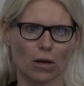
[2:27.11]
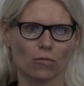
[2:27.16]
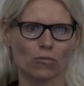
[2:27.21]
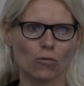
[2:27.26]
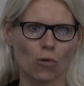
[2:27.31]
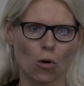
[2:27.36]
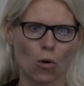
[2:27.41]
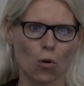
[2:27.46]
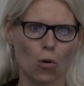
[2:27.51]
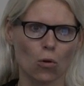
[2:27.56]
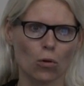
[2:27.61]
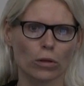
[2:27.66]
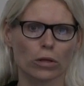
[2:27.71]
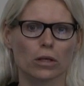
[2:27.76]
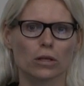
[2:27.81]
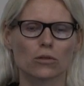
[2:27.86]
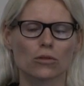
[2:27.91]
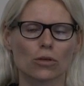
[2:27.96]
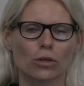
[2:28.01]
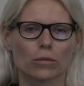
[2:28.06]
role
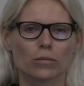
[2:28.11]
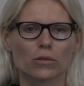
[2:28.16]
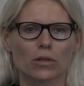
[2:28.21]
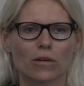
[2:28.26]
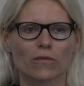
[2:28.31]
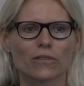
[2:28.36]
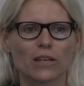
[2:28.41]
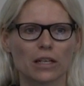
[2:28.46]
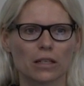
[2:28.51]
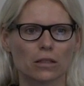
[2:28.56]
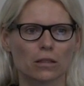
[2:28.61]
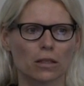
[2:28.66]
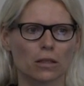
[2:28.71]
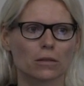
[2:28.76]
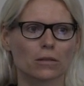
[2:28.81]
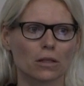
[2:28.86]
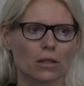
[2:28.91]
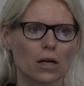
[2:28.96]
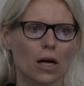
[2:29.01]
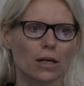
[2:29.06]
in terms of
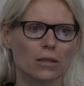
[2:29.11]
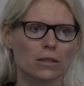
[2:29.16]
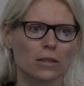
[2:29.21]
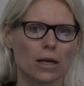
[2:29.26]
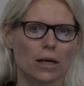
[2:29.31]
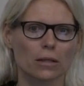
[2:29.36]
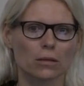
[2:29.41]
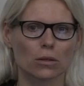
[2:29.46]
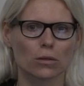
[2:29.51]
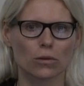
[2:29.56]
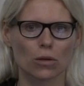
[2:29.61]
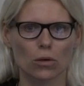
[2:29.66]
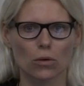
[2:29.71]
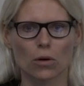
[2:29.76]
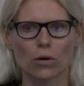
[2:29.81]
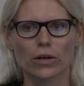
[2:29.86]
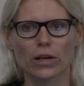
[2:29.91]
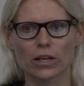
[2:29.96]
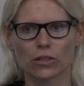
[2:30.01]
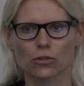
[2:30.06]
editing the content, although
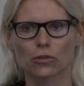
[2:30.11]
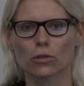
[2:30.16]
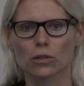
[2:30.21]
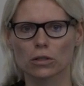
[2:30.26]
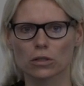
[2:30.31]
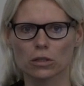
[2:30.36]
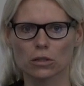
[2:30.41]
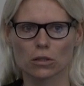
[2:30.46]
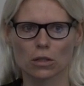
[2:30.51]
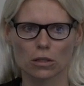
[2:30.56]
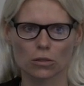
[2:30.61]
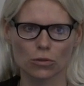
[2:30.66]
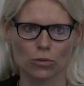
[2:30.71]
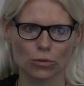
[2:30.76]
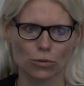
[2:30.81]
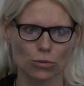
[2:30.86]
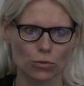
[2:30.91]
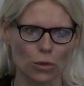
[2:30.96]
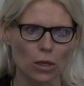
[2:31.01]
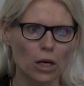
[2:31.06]
occasionally they
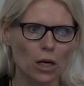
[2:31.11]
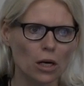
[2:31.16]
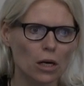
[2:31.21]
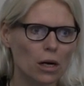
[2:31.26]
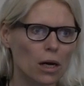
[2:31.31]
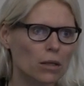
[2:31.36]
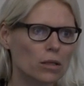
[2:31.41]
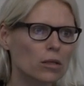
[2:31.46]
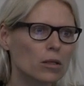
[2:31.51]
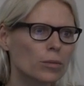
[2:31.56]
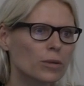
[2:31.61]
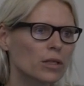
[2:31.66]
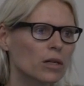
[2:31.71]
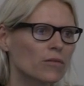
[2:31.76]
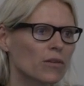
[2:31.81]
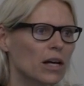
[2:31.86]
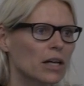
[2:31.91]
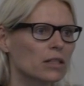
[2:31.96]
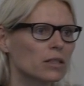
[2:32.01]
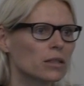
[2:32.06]
do a little bit
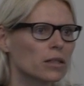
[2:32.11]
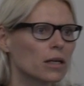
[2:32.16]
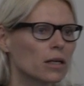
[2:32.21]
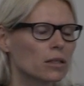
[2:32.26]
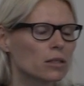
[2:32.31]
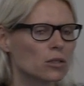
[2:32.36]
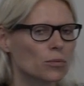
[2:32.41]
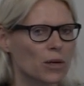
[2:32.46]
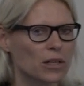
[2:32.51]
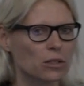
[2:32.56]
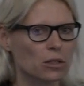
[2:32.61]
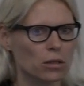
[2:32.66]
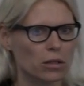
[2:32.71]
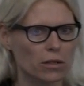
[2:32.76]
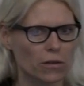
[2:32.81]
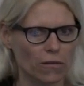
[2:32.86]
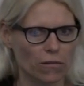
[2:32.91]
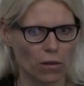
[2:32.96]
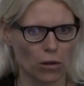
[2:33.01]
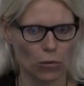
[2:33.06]
of editing, especially
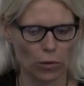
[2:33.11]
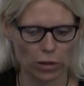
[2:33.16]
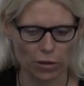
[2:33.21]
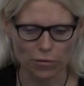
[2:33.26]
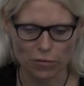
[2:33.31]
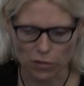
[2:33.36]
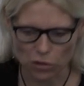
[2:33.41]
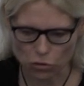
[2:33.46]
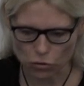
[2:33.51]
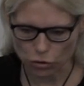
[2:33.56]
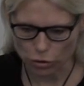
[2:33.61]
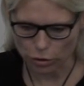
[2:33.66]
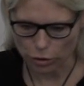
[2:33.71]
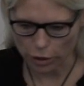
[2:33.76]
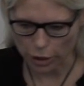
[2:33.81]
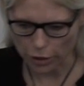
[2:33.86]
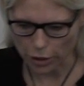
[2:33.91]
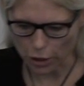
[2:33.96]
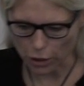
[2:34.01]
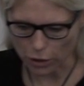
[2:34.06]
if they want to feature
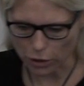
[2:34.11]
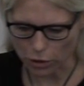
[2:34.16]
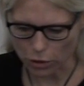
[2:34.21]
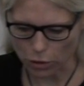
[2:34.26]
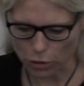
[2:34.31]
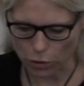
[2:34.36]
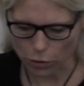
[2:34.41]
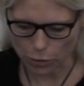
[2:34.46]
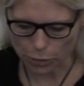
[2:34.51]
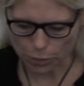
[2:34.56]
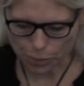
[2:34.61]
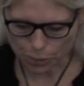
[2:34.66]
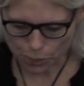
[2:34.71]
an article.